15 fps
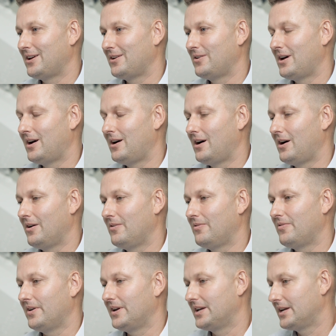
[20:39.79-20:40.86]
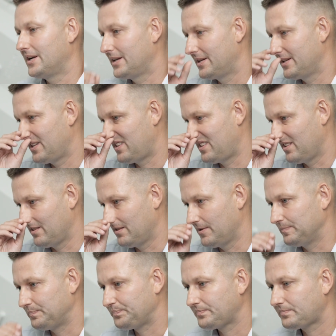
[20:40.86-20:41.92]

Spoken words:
I think that the